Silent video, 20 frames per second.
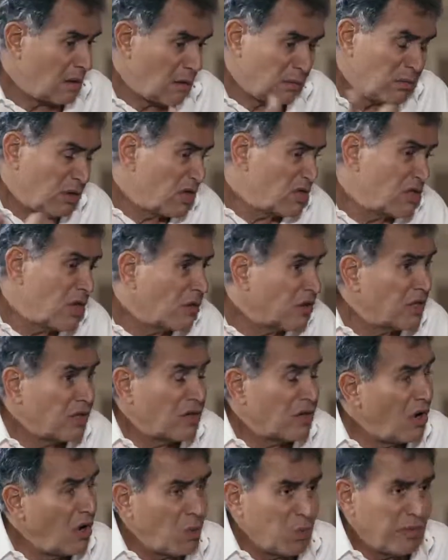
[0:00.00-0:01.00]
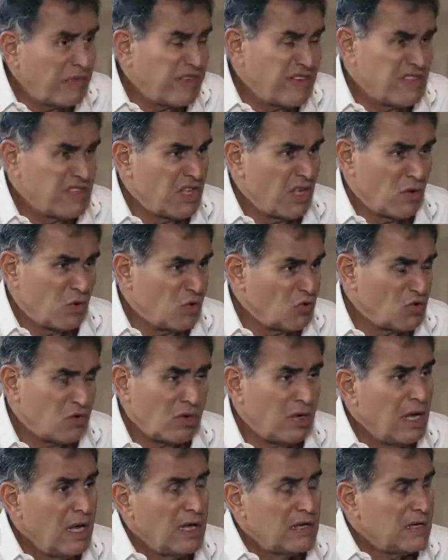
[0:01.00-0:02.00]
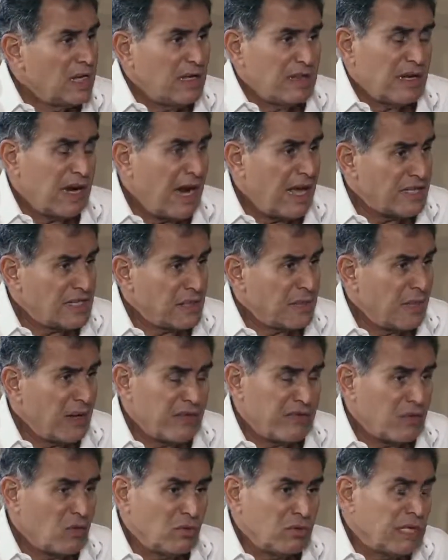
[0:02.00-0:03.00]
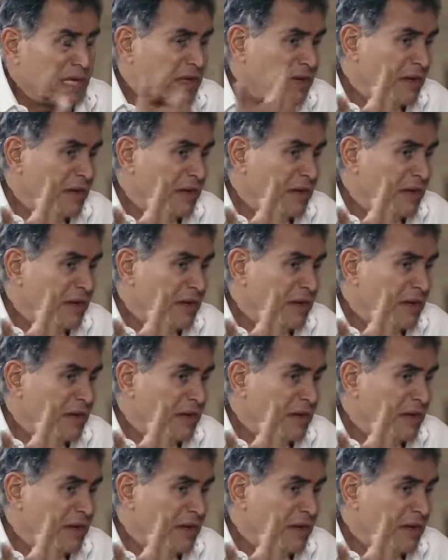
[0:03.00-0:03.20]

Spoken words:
and there's nothing wrong with institutions centralized in my view. They